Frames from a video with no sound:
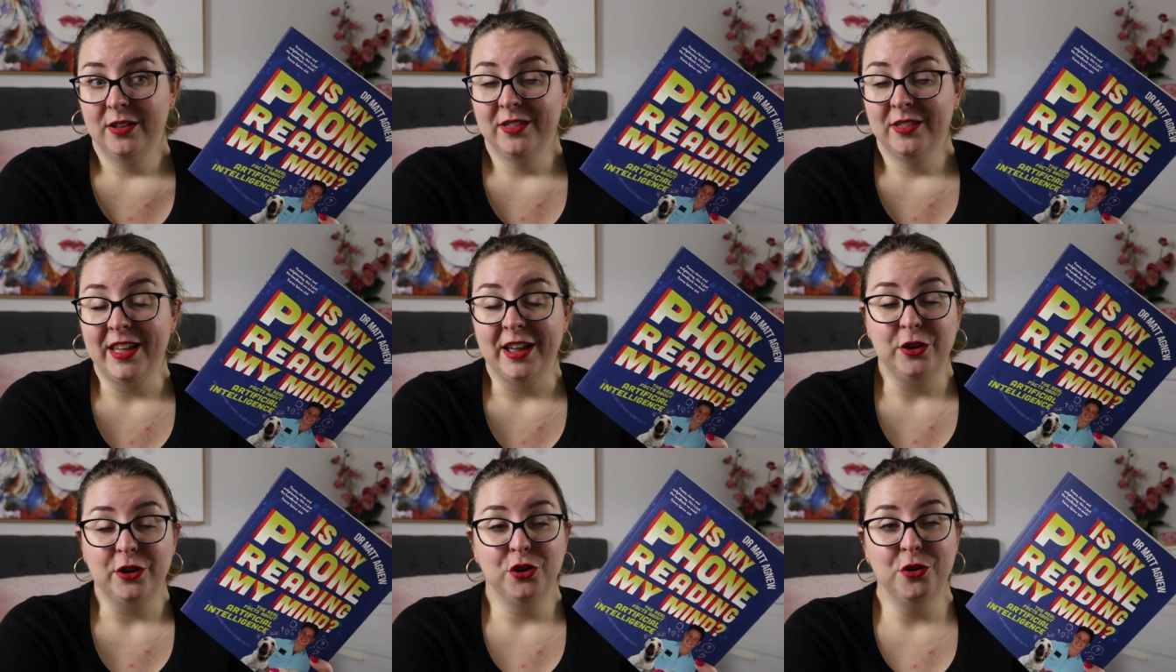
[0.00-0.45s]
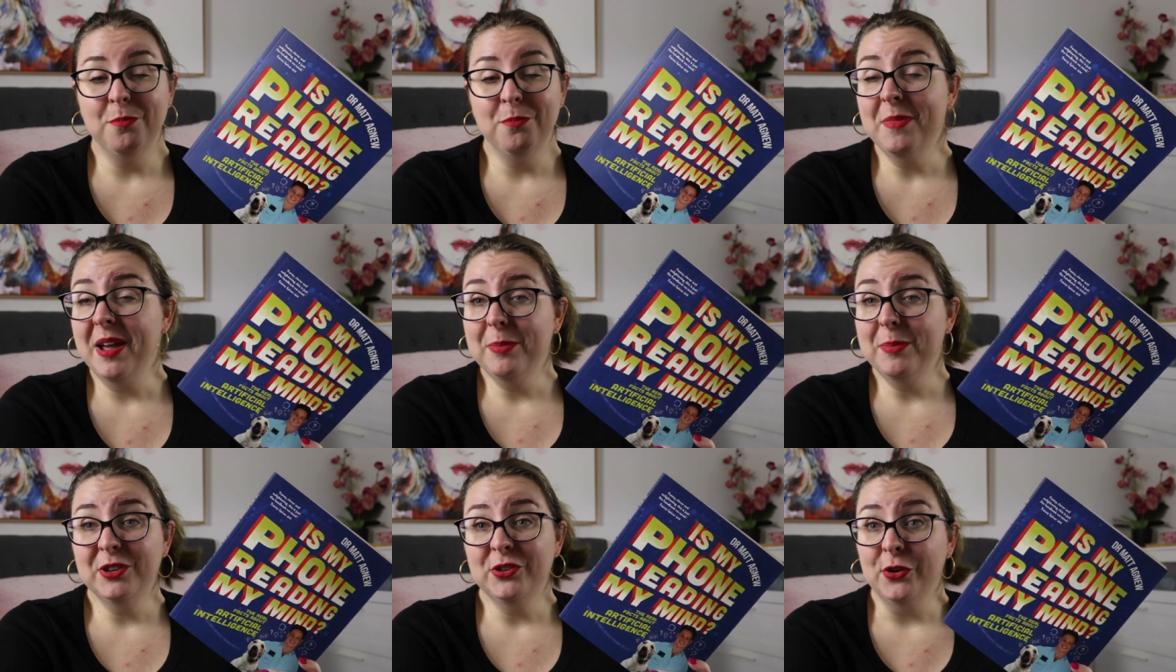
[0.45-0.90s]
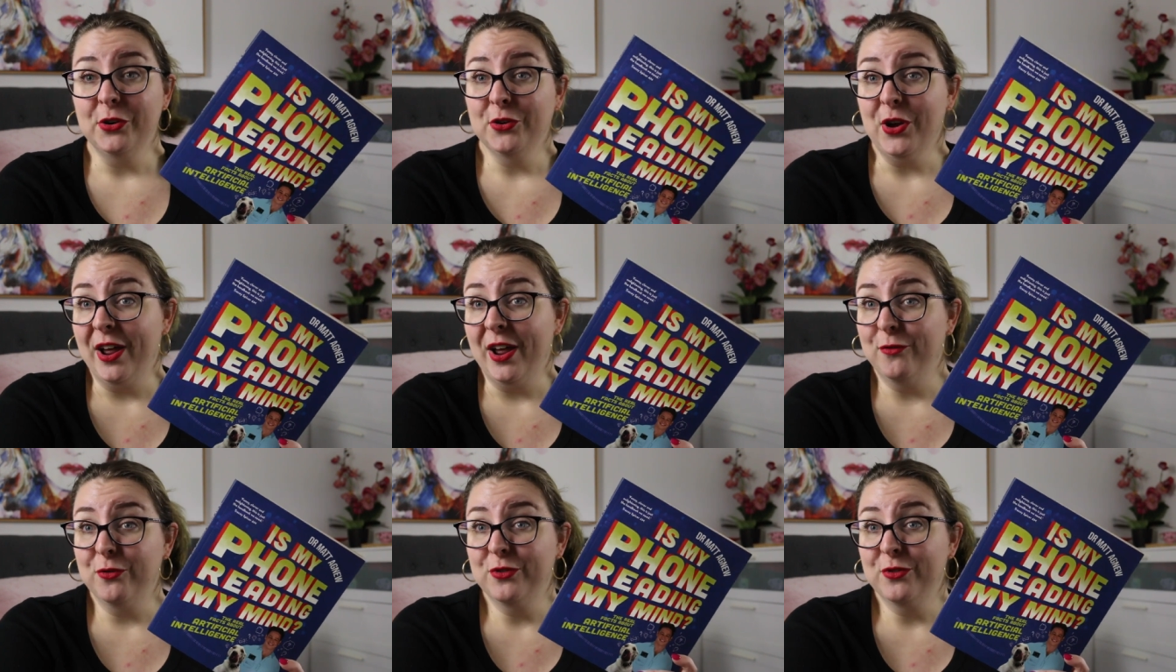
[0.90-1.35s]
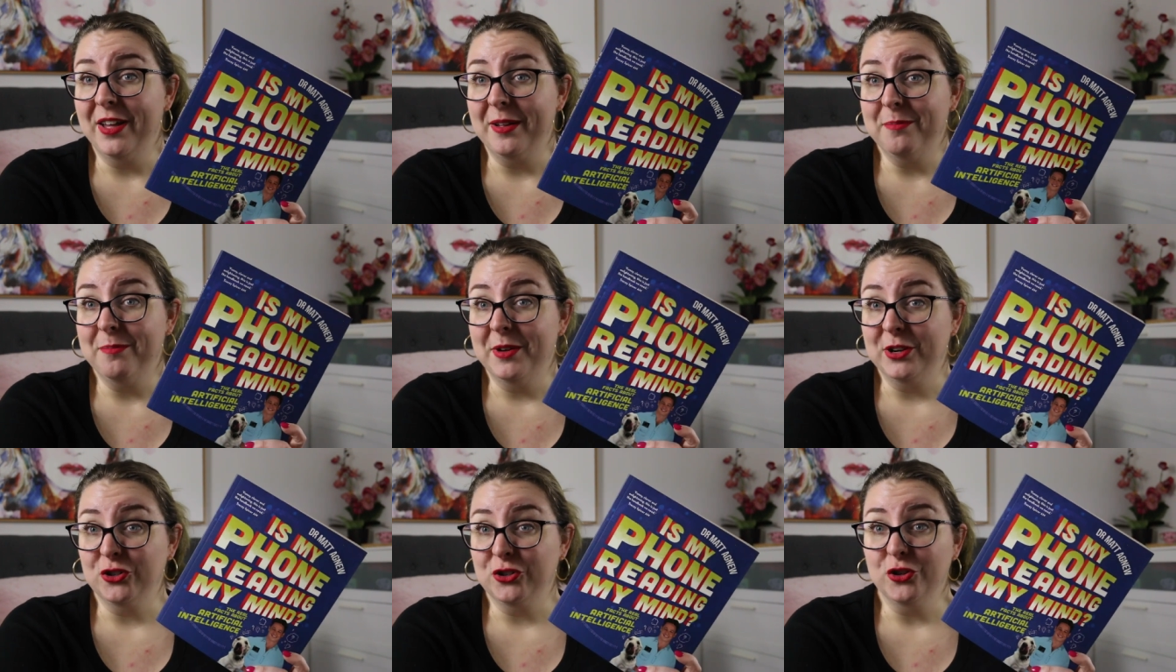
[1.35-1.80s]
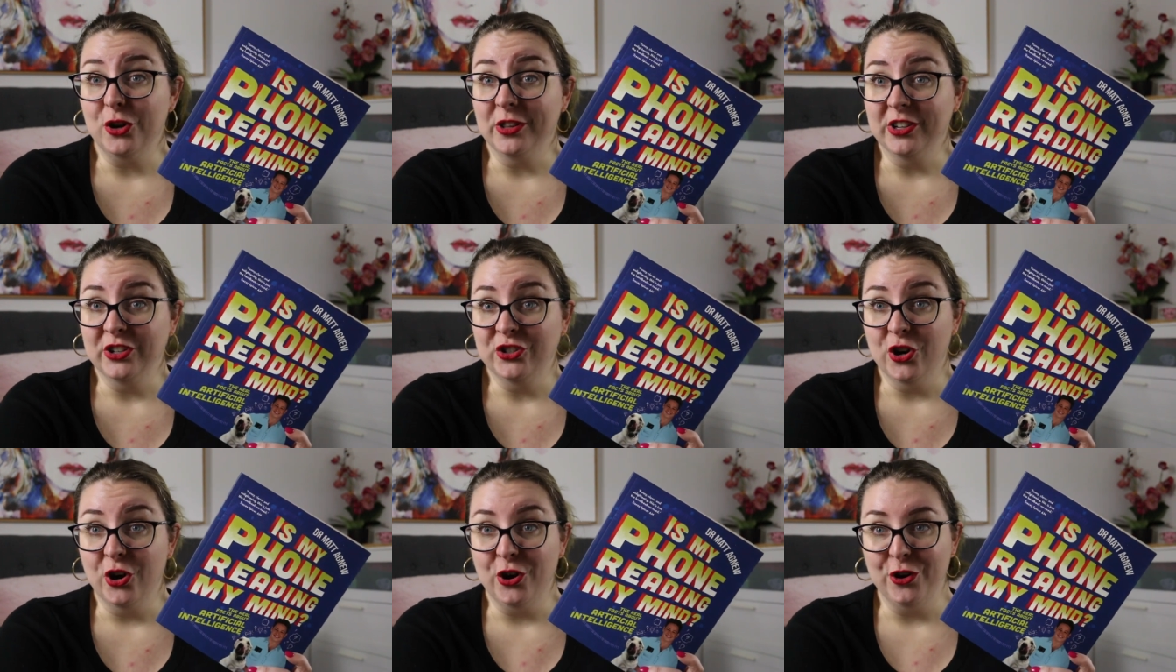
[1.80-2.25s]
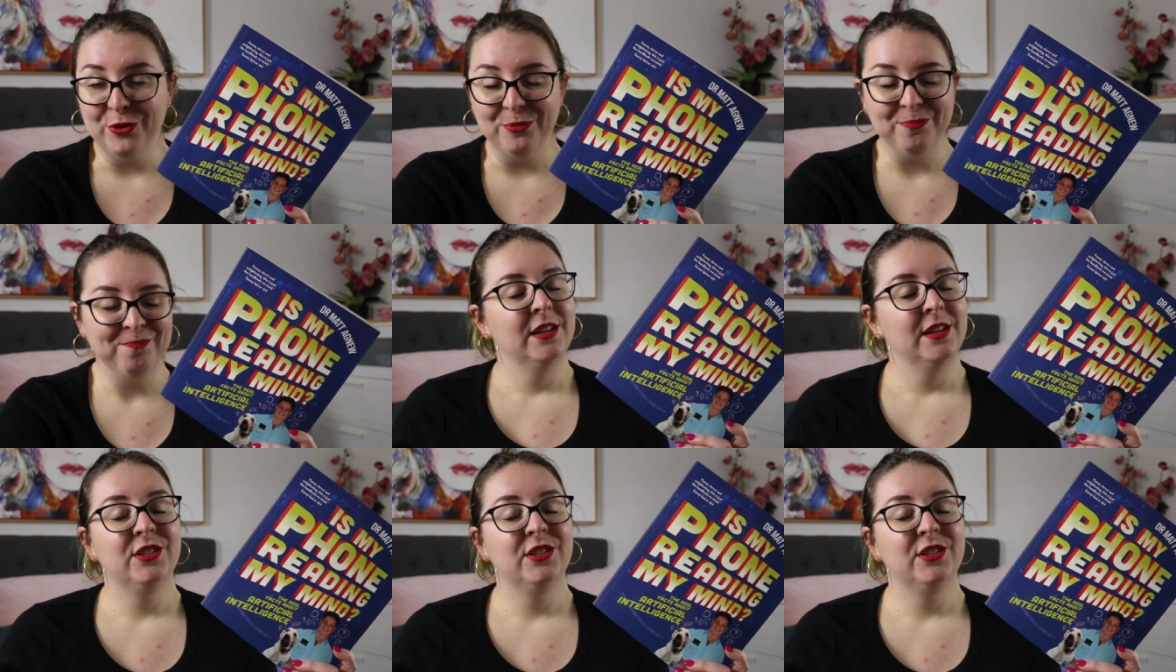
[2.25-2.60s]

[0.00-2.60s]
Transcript: that you maybe don't have all that much knowledge on.